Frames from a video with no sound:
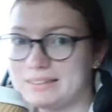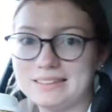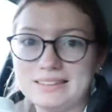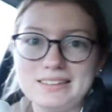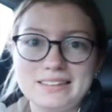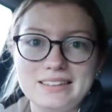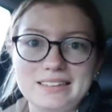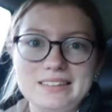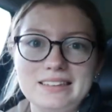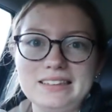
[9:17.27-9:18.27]

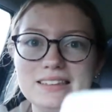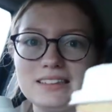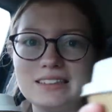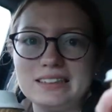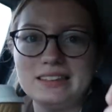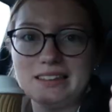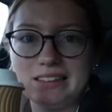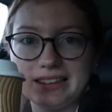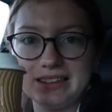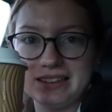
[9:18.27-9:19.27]

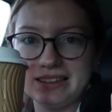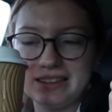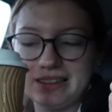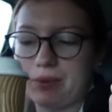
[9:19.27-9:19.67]
No words are spoken by the person on screen.